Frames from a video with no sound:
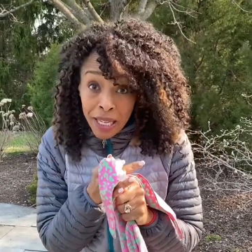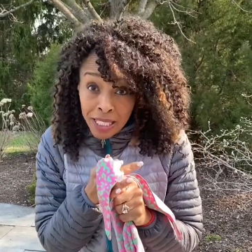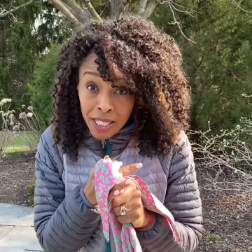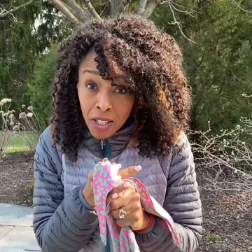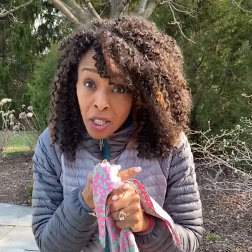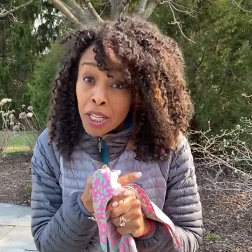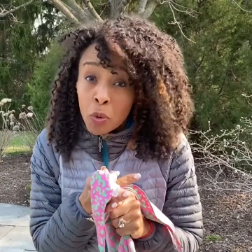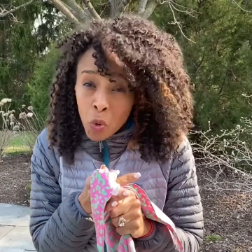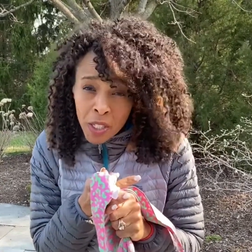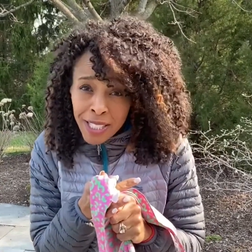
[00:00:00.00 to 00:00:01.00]
deal in
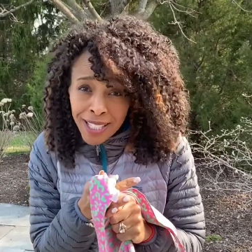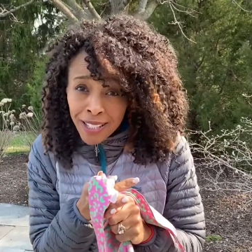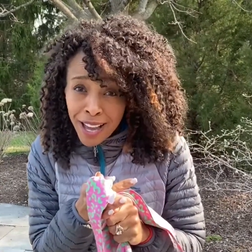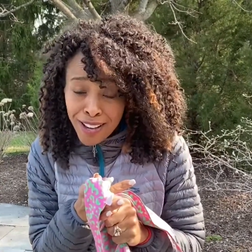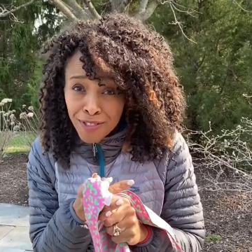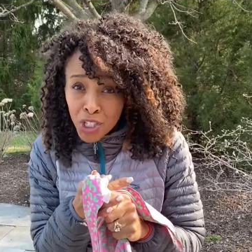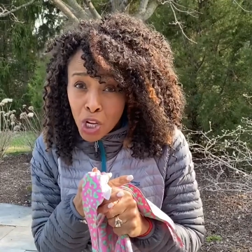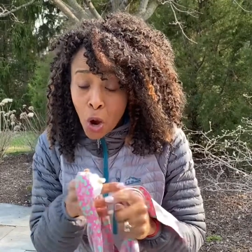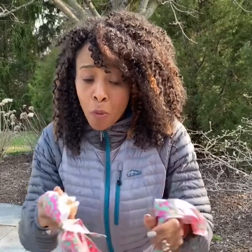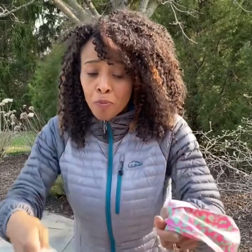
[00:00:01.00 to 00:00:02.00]
quarantine life.
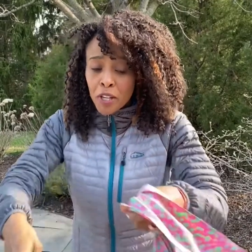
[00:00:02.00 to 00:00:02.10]
So